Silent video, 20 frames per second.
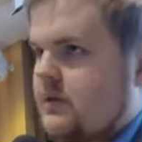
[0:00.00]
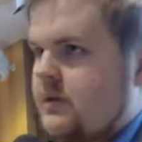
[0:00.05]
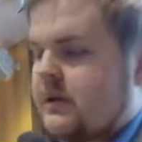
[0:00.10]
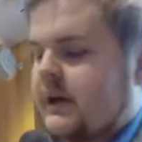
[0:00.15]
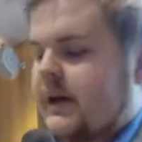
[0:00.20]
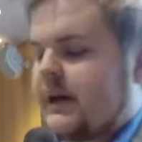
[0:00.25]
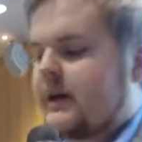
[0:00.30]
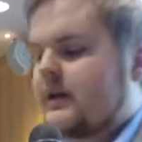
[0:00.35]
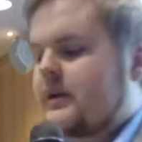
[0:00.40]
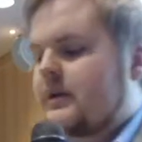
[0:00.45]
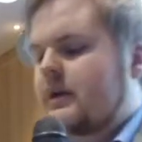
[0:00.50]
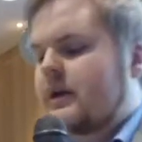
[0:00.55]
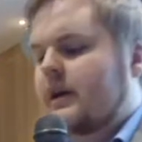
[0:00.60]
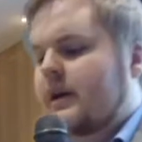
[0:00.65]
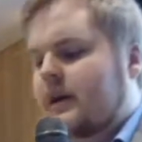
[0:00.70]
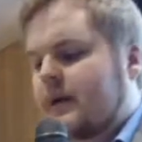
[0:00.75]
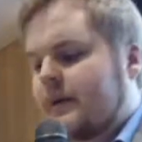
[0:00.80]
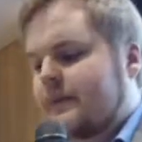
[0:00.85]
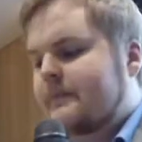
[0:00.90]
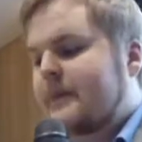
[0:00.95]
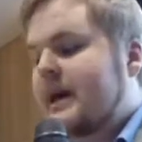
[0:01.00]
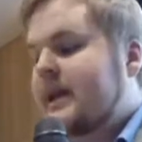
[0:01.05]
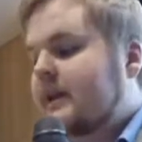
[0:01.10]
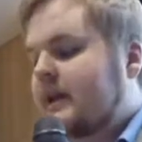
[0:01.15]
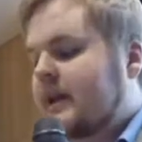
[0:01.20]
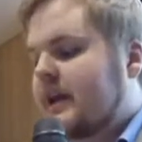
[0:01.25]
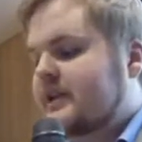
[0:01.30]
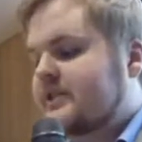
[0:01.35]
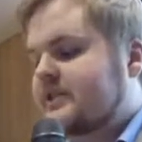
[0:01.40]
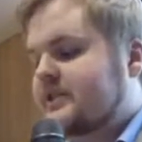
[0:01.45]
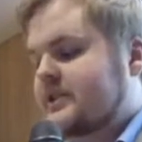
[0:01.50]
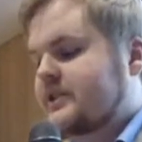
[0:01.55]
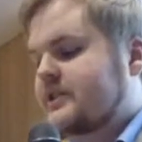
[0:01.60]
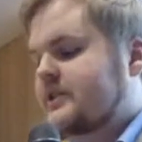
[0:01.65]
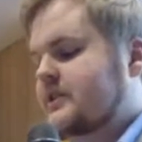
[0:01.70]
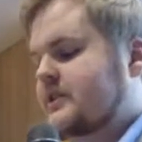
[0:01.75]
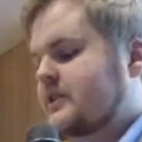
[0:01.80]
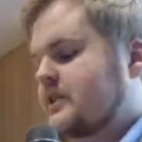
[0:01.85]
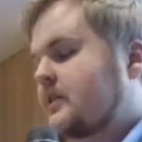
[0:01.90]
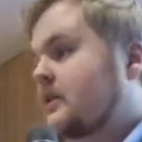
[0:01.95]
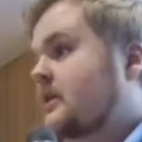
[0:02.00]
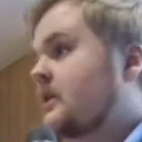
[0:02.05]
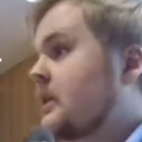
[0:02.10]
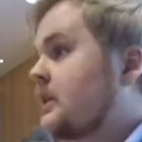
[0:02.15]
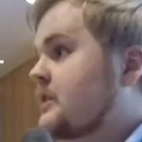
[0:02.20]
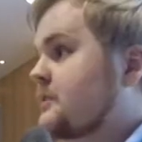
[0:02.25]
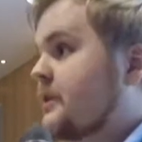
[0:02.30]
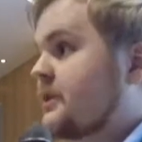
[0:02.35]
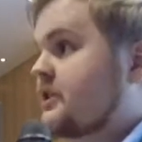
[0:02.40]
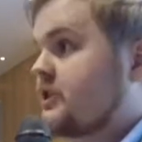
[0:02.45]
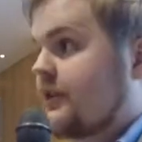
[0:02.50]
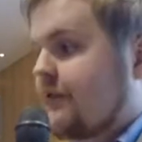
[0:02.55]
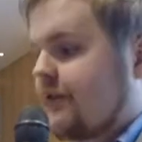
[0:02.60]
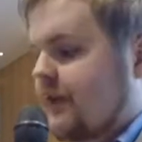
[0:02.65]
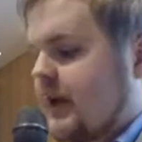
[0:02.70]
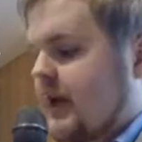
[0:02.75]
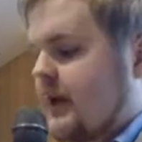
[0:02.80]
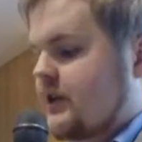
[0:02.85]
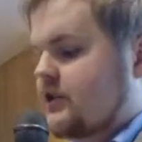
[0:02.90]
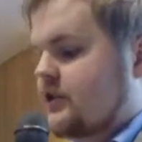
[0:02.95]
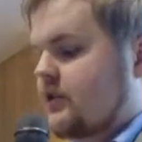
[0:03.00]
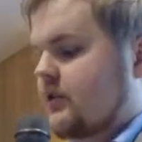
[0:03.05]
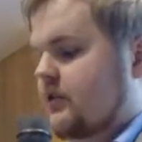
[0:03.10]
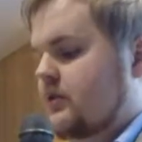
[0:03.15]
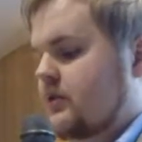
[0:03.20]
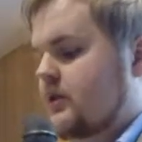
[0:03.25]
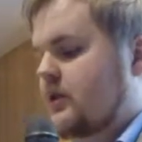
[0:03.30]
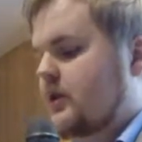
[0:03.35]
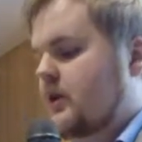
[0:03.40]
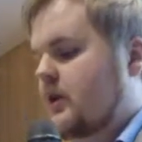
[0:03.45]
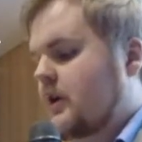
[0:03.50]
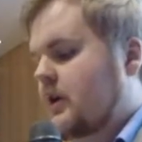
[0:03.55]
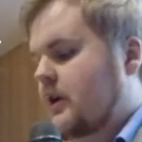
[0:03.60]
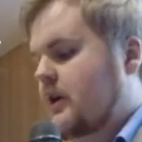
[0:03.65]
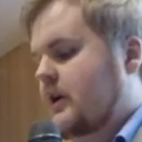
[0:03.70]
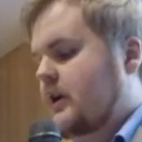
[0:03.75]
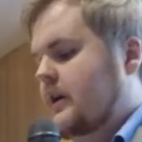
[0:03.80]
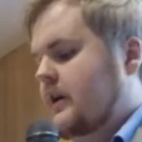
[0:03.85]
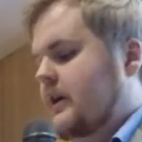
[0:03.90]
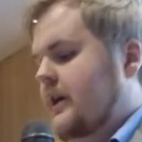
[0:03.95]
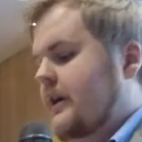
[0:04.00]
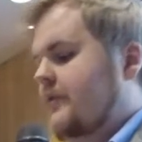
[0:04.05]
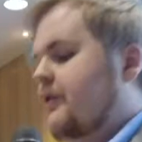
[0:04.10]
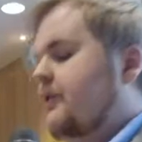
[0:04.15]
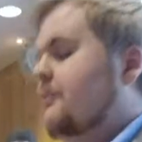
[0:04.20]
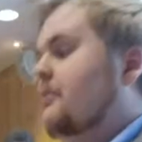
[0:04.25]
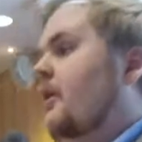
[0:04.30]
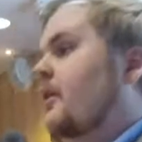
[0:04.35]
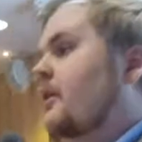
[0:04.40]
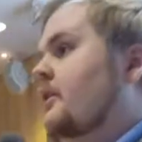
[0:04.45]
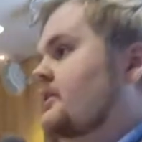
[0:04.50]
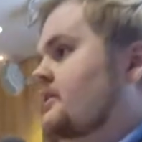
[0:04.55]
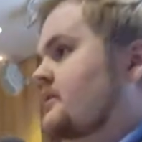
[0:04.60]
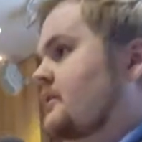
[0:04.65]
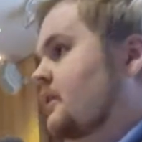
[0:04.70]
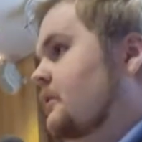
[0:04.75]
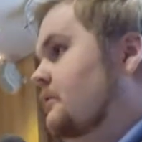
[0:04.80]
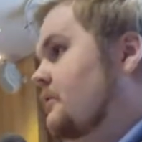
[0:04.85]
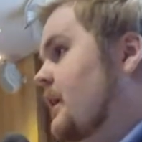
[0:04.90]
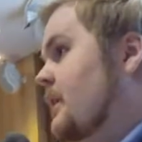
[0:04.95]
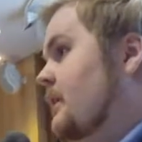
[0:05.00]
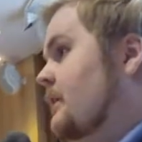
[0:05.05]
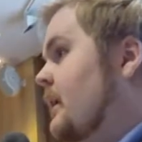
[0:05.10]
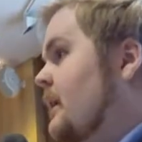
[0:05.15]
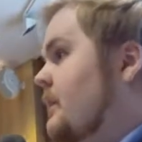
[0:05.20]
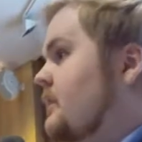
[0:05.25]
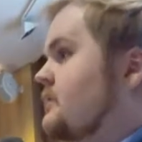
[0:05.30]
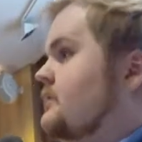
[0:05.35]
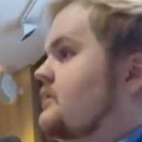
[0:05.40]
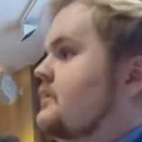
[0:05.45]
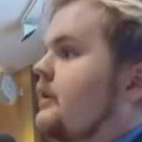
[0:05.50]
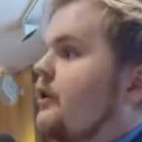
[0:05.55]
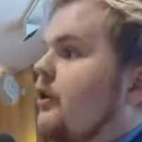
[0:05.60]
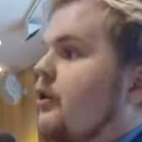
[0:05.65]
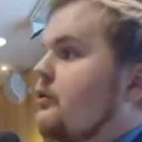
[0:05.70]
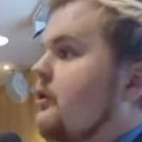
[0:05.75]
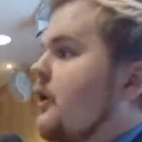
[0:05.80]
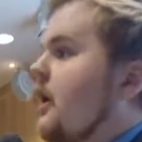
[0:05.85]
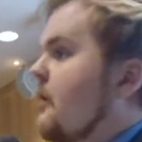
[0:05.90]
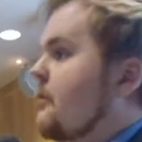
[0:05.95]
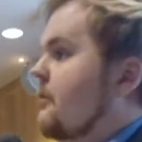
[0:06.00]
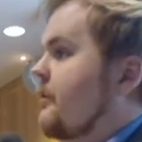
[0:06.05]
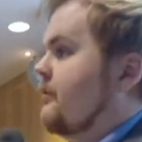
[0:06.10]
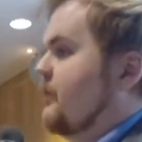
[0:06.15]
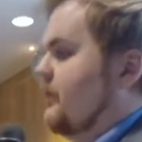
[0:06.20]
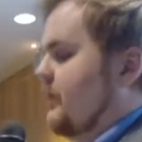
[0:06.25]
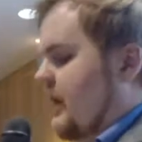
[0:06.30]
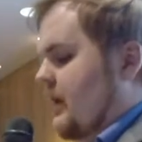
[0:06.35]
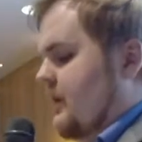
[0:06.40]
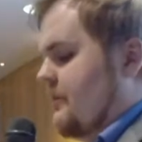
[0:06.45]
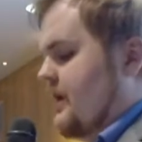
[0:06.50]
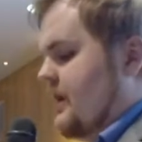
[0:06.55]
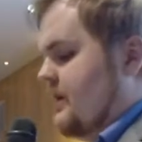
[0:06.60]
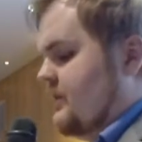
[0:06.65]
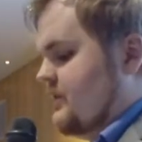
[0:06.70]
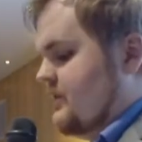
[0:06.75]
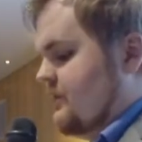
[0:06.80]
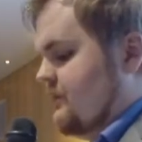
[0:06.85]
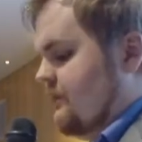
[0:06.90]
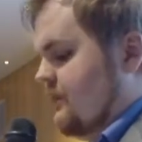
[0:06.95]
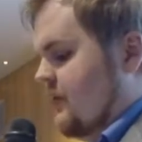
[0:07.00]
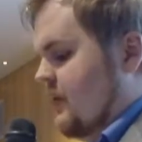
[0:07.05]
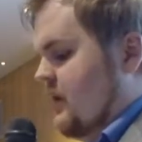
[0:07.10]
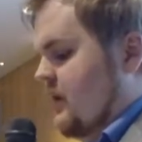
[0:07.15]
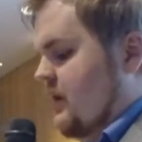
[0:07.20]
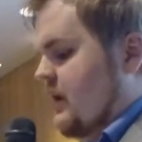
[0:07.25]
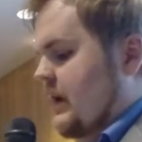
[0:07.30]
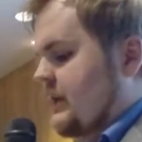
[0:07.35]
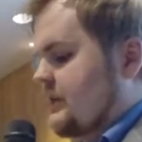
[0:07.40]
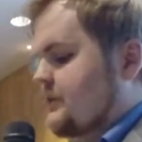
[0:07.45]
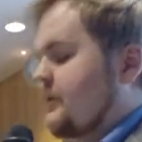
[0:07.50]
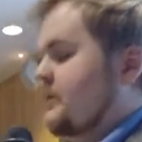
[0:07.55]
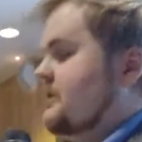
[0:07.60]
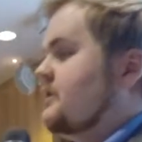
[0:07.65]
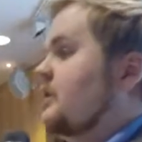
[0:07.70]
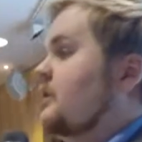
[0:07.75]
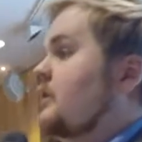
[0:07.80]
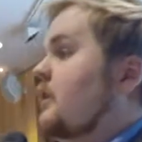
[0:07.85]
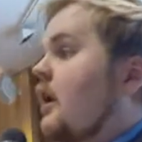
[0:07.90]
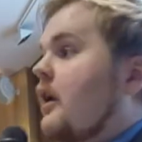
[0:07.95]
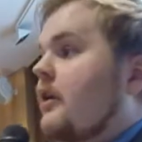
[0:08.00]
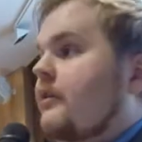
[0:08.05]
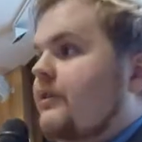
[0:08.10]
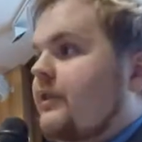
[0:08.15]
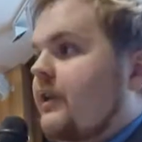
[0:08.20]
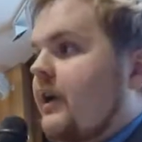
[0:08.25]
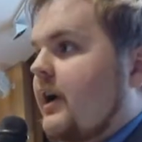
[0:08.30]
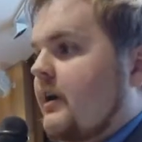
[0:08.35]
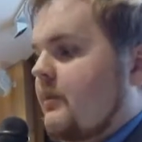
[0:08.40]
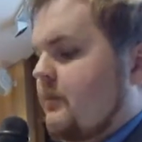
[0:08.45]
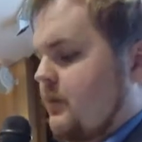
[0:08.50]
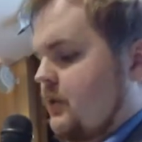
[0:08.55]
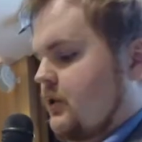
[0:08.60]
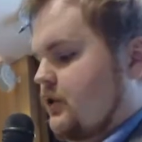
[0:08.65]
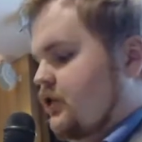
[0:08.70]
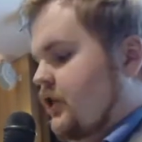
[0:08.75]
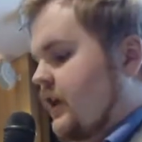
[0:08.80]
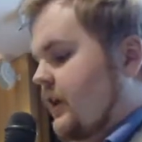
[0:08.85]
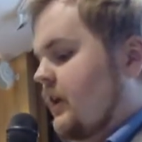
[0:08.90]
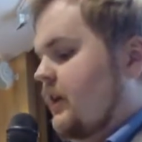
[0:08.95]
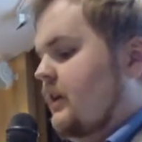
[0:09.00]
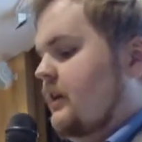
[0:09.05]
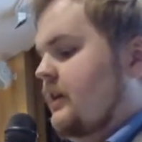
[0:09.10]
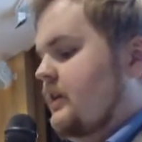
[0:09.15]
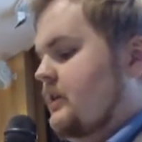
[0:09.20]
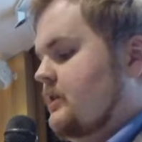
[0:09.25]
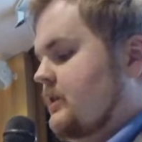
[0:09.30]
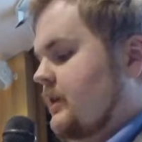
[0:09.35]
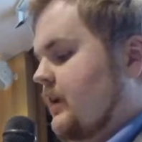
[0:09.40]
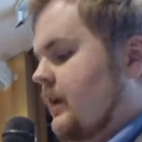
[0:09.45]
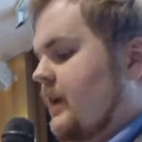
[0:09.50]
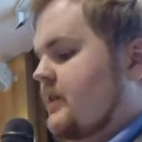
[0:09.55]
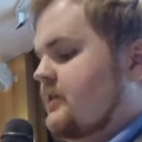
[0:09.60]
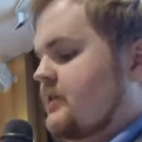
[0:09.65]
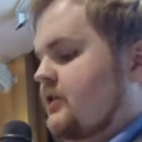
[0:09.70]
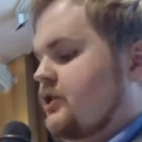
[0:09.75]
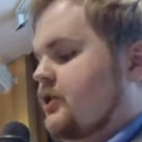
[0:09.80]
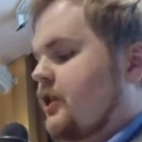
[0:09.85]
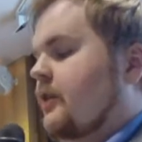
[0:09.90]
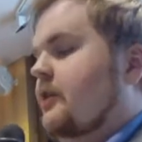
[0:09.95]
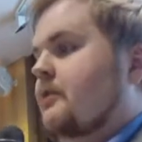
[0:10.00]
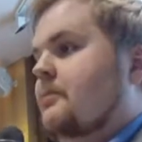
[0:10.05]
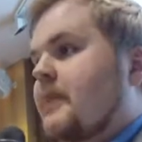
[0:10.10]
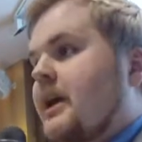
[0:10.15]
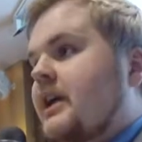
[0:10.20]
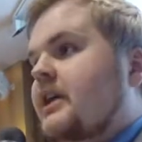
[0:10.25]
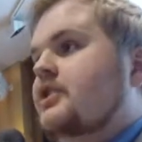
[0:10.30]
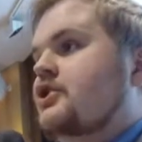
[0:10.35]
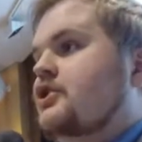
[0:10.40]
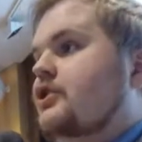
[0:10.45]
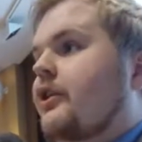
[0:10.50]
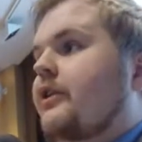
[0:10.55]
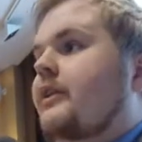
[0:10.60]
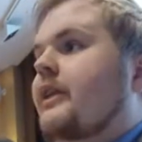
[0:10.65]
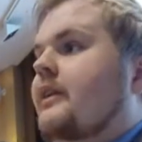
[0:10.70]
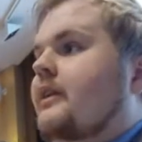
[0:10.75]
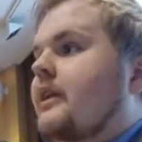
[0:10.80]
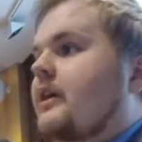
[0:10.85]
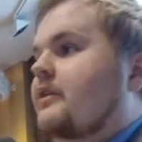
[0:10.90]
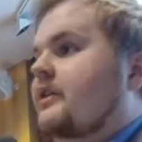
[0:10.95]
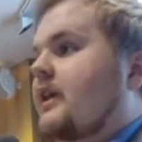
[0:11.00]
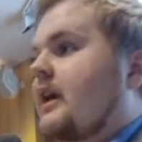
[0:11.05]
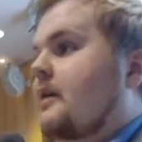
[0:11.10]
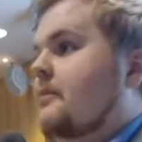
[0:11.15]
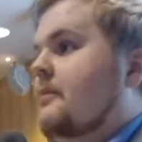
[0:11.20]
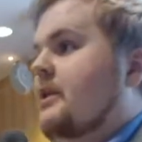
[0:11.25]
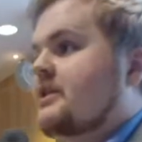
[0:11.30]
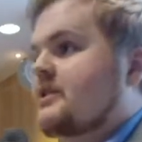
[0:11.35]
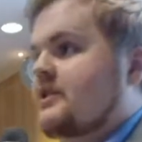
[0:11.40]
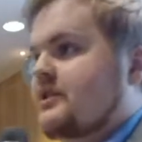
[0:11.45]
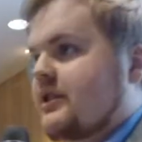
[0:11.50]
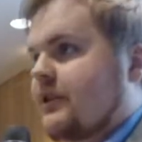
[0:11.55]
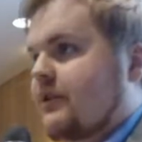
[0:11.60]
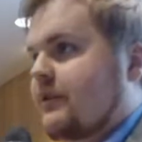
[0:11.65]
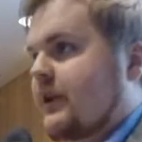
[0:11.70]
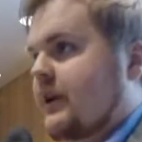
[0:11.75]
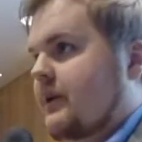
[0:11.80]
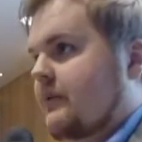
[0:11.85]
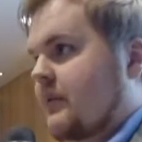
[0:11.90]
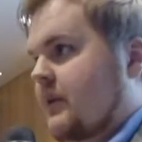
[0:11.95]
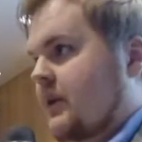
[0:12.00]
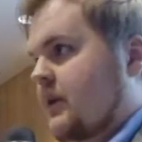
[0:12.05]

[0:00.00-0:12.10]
And in many cases, especially financial, every party still maintains their own copy of the database and spends a lot of time checking these against each other, making sure that their databases agree.